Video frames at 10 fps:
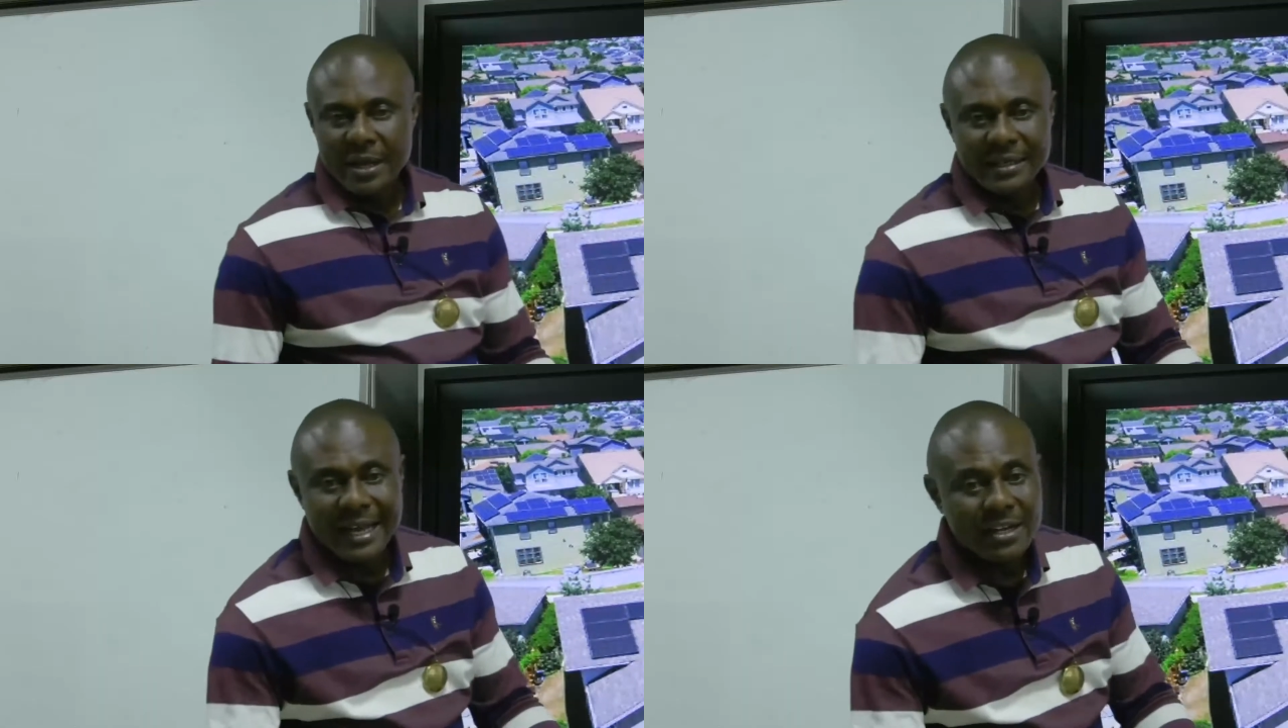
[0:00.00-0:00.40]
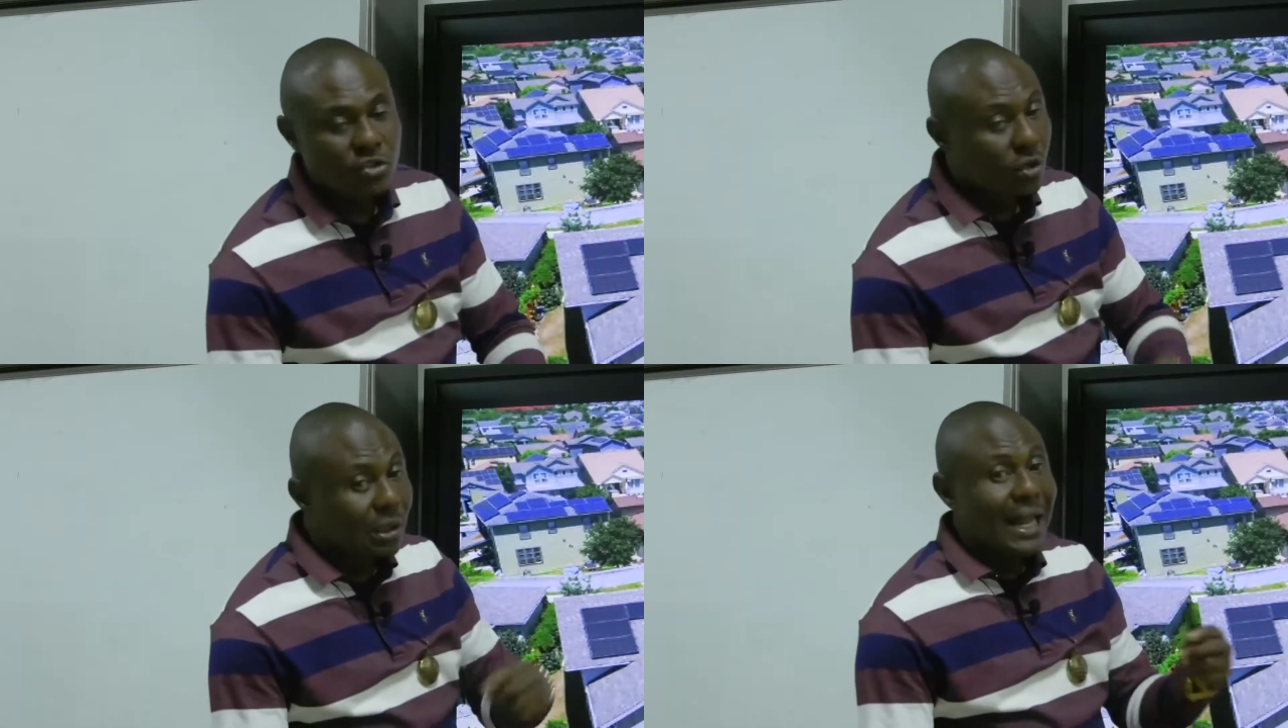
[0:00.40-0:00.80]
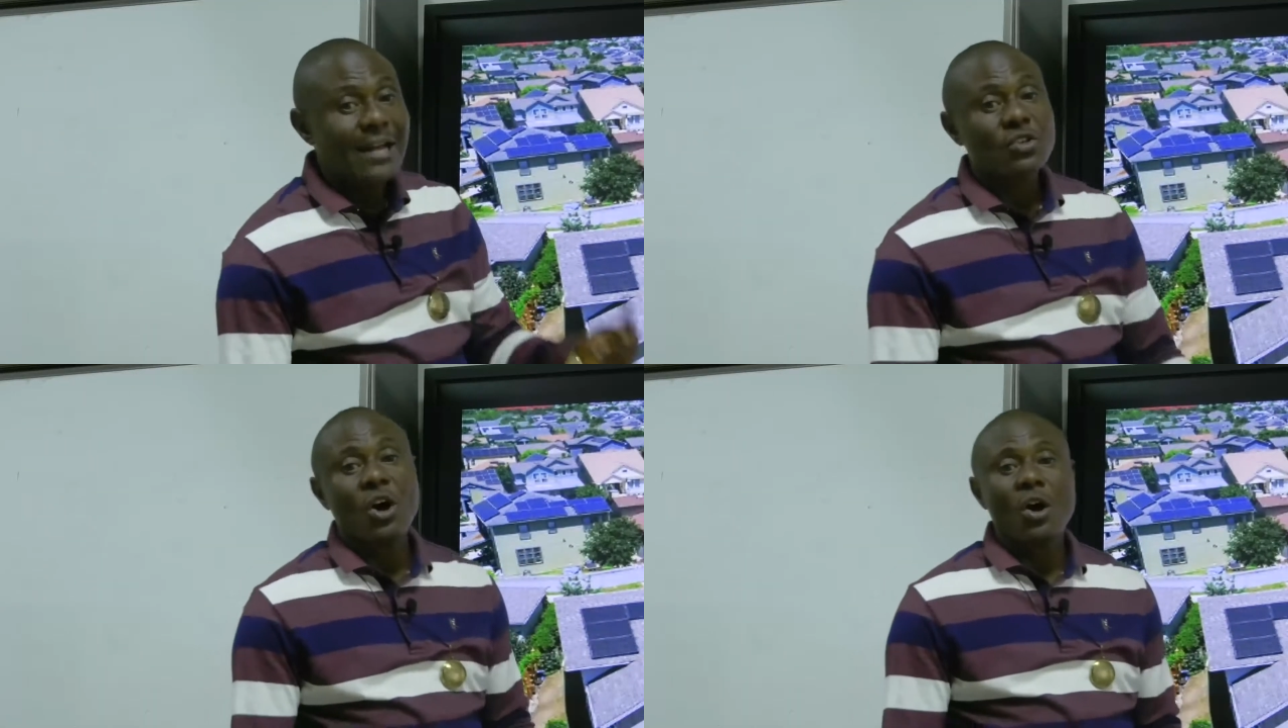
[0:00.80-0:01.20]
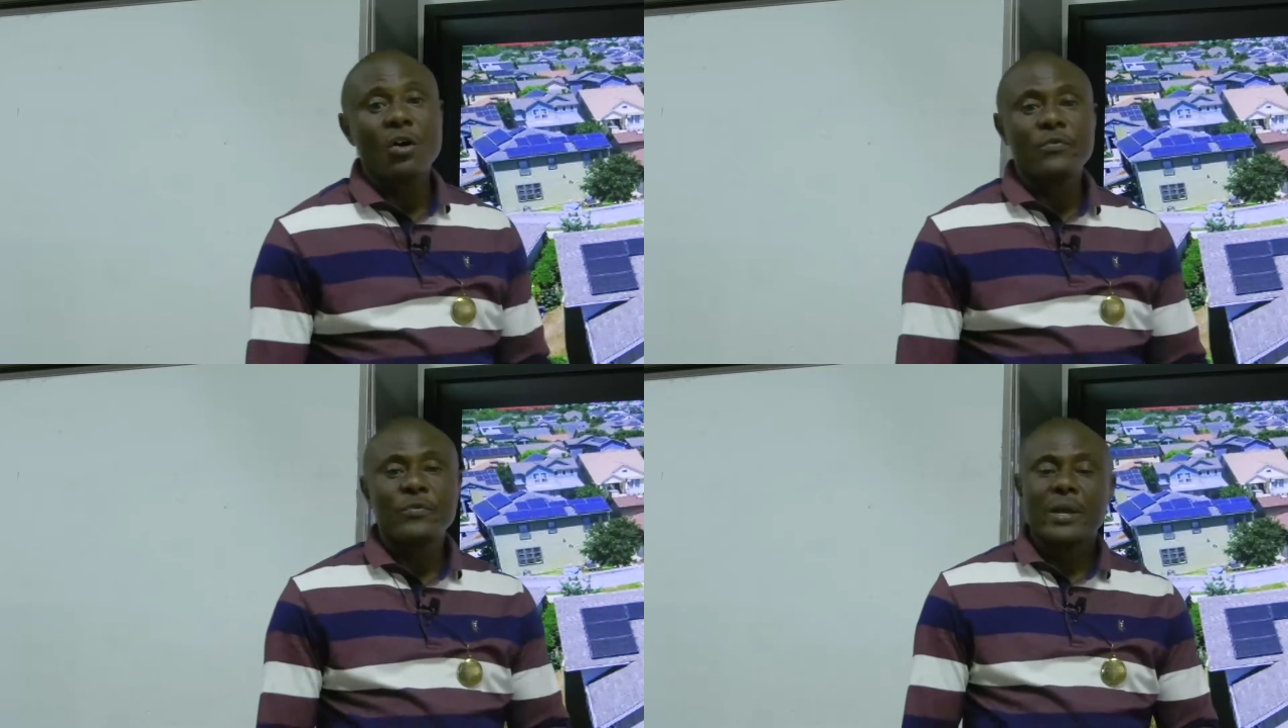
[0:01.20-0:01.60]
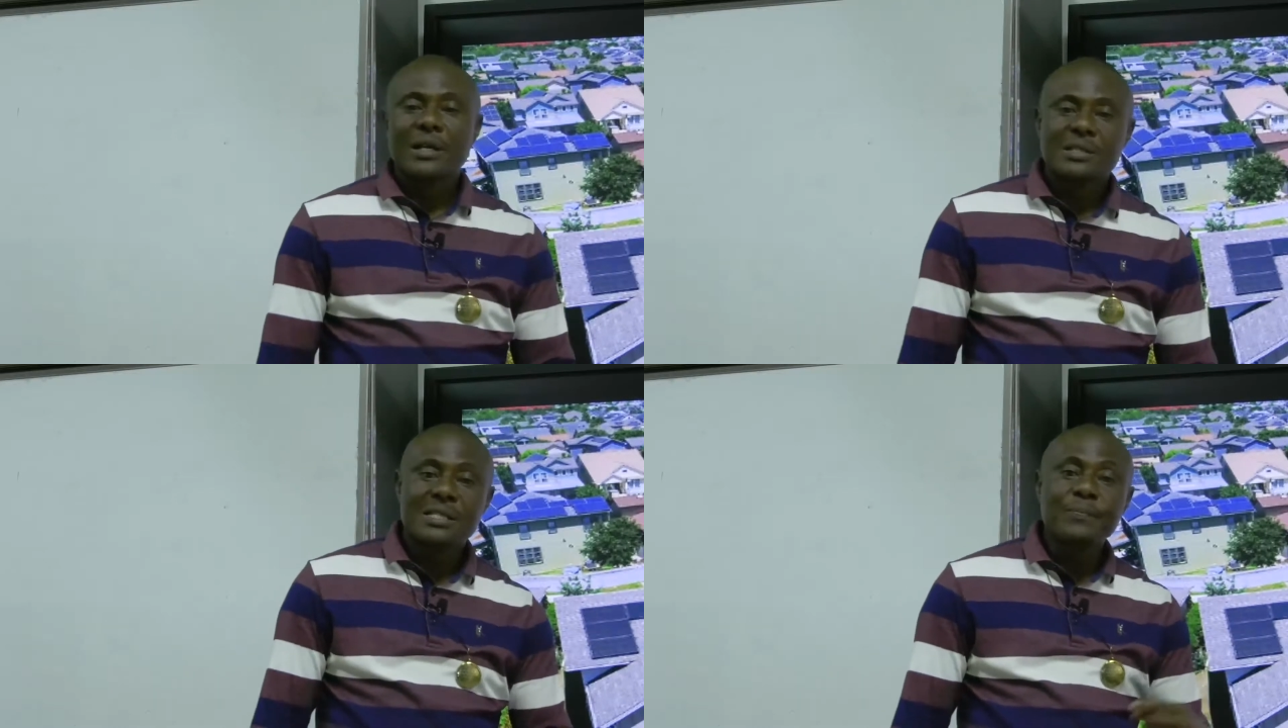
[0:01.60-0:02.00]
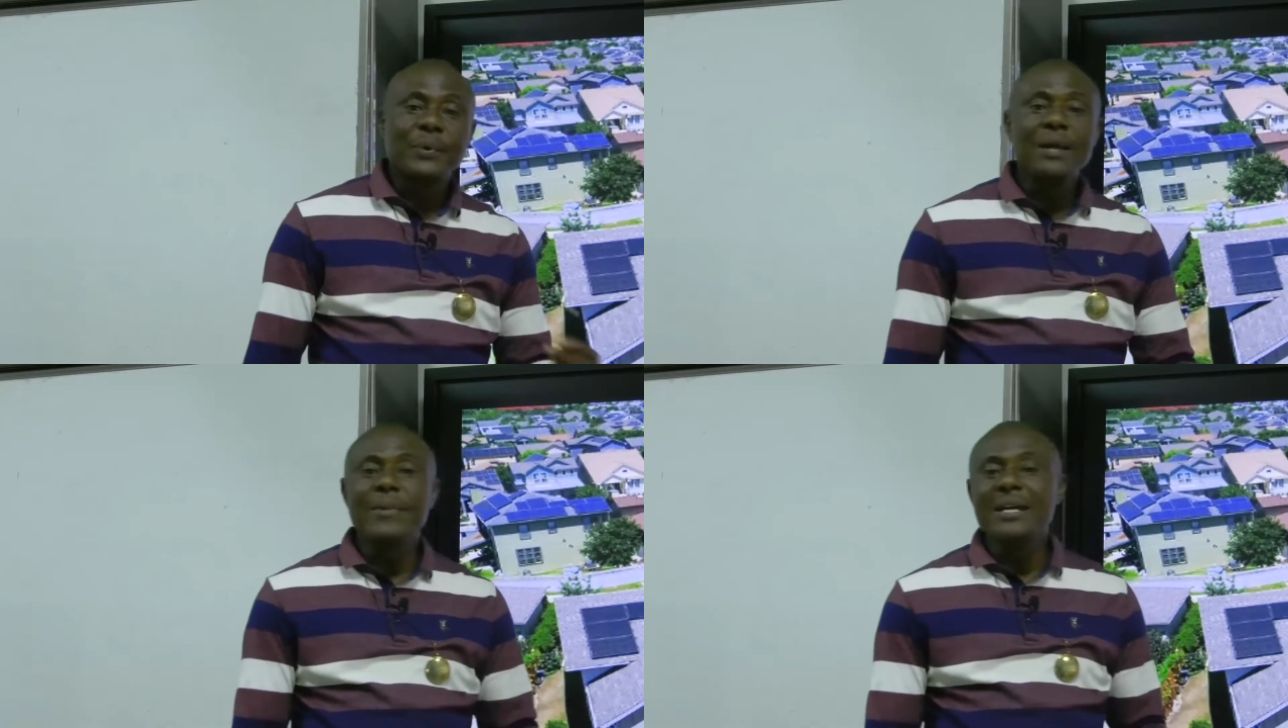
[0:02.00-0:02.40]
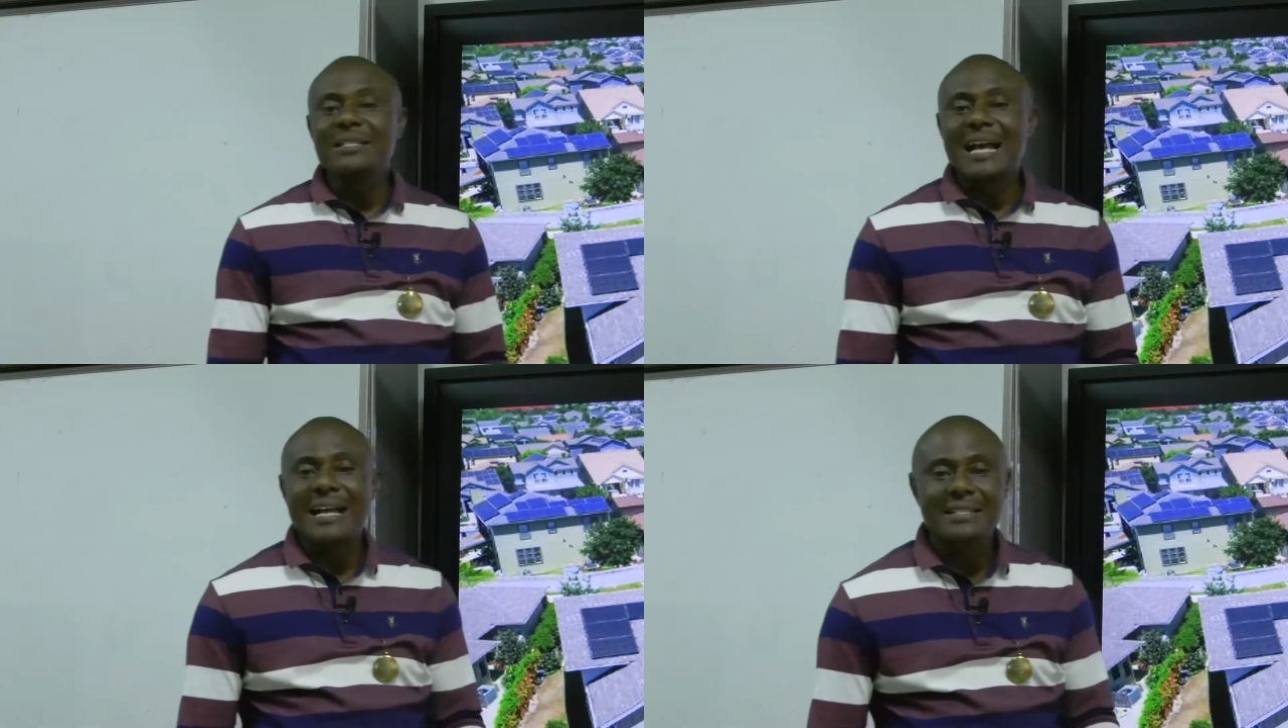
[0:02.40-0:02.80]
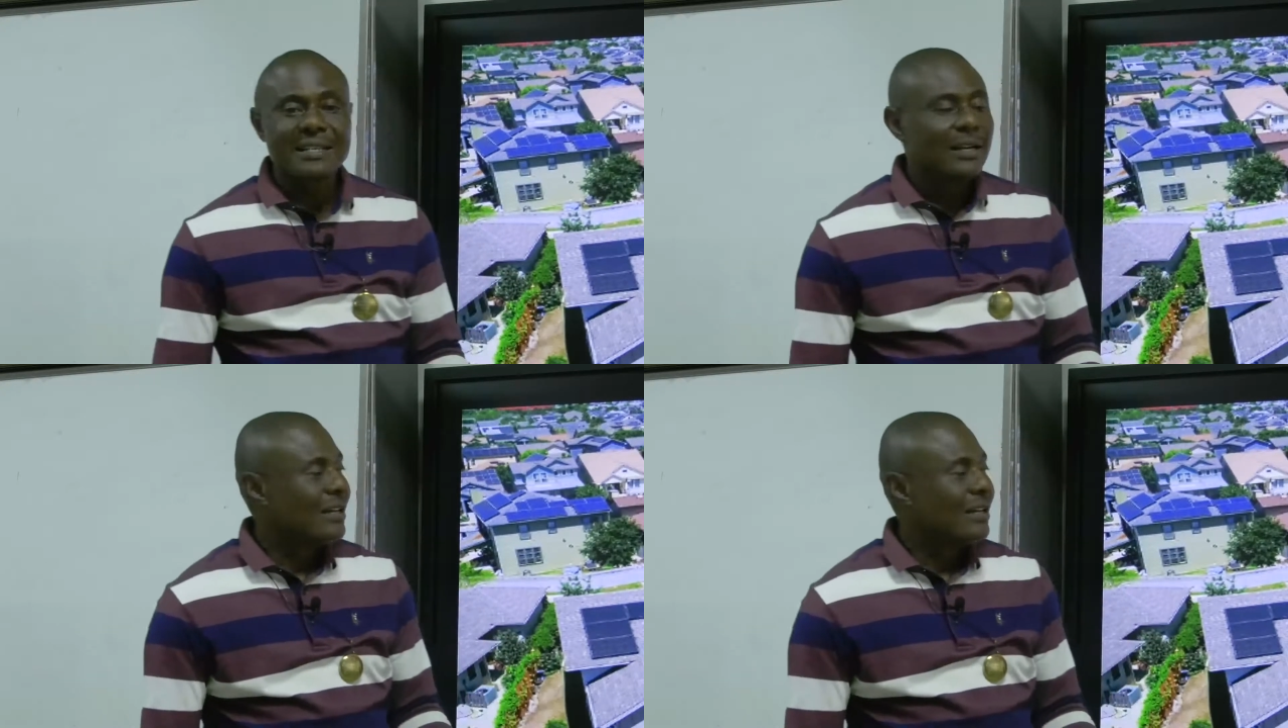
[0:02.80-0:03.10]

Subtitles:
There is no light off simply means that